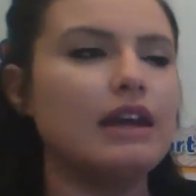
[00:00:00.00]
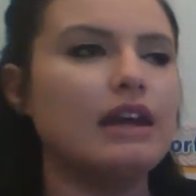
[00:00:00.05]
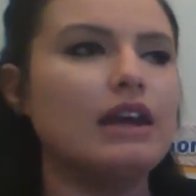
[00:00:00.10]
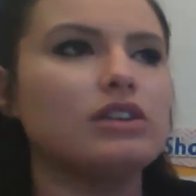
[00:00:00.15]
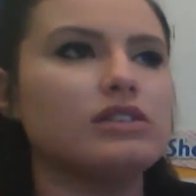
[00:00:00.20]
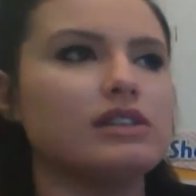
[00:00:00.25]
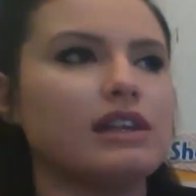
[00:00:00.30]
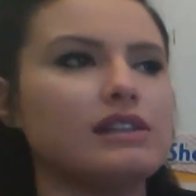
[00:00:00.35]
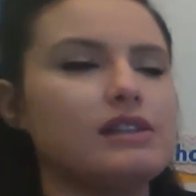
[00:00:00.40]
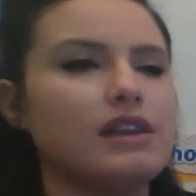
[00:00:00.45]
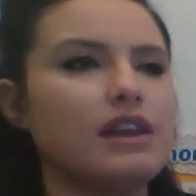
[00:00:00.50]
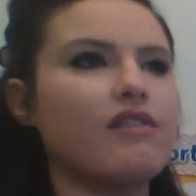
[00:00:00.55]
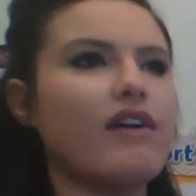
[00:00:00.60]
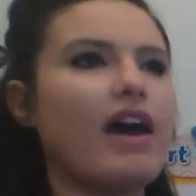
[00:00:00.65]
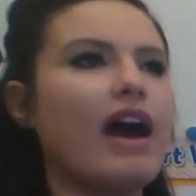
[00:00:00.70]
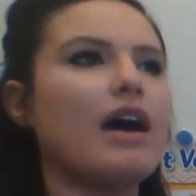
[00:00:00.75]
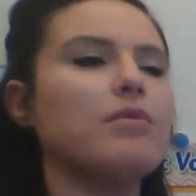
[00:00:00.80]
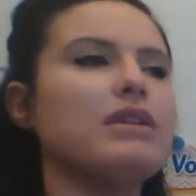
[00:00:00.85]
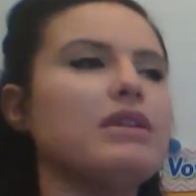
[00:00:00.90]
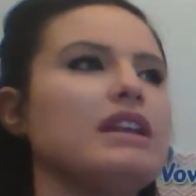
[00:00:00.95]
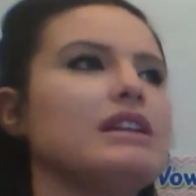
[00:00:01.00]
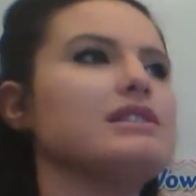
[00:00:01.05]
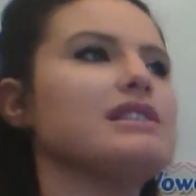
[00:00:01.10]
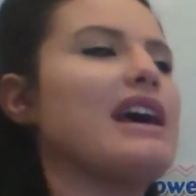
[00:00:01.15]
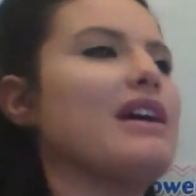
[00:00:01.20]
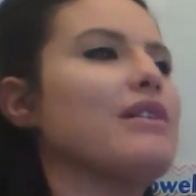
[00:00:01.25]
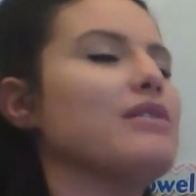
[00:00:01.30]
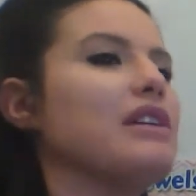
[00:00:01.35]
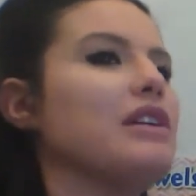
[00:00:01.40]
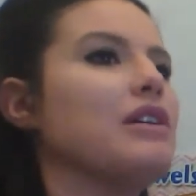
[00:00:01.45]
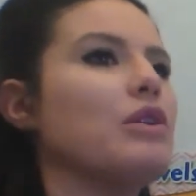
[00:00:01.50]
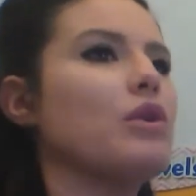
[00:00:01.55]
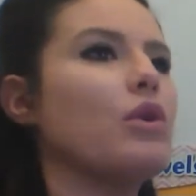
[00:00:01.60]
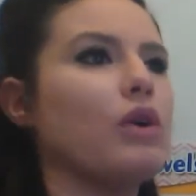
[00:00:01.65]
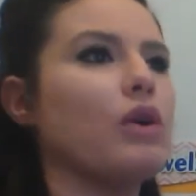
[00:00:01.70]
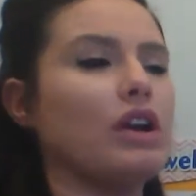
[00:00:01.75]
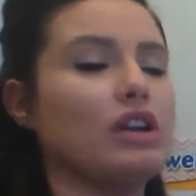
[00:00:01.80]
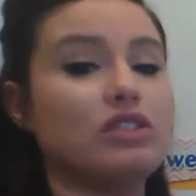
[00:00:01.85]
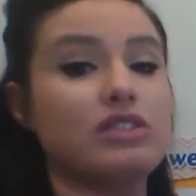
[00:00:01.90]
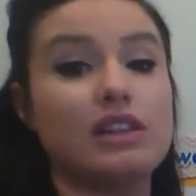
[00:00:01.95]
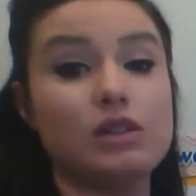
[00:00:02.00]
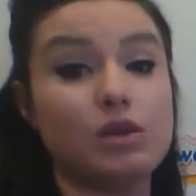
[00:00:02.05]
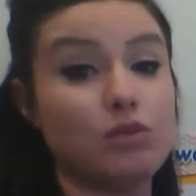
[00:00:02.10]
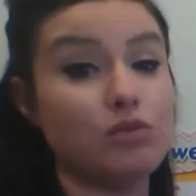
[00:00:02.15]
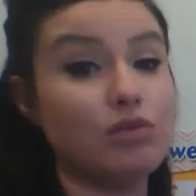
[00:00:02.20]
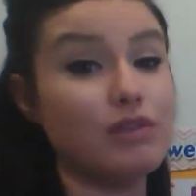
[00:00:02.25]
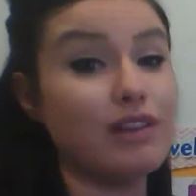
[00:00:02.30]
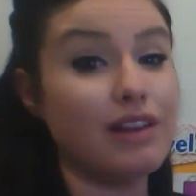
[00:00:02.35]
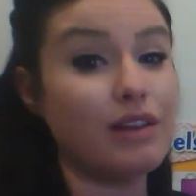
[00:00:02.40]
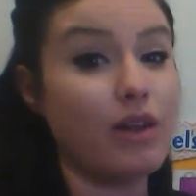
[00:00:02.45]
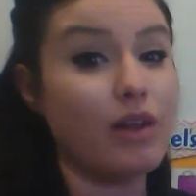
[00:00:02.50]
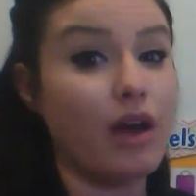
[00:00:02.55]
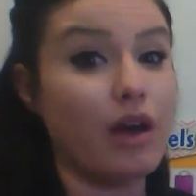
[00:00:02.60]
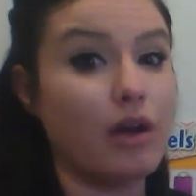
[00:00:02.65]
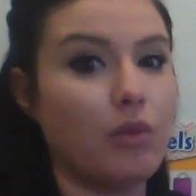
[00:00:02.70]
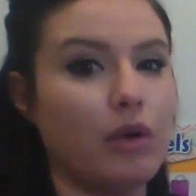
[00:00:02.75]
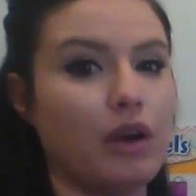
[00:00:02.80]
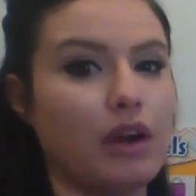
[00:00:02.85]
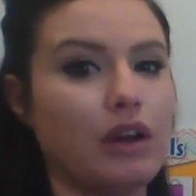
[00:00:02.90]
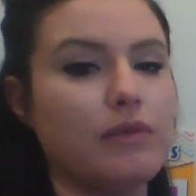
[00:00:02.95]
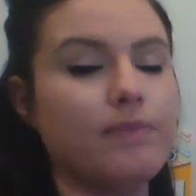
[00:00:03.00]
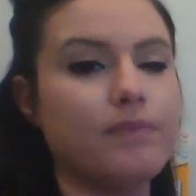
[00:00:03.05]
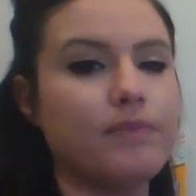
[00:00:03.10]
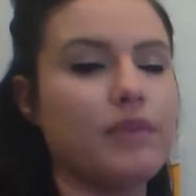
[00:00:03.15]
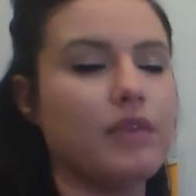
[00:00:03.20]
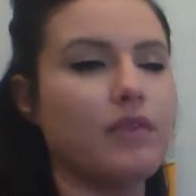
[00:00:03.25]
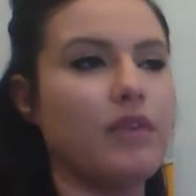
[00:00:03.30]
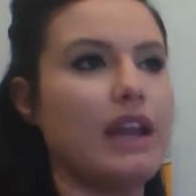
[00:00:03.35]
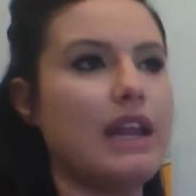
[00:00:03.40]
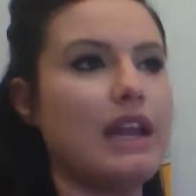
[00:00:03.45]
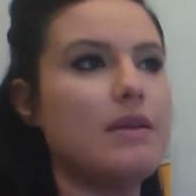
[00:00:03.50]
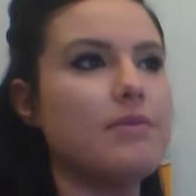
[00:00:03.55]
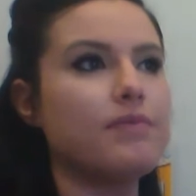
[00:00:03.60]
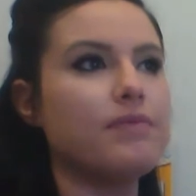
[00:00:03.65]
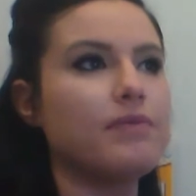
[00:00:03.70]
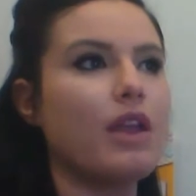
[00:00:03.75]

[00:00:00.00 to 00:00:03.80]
So let's think of how many sounds are in orange. That's a really long word. Ready?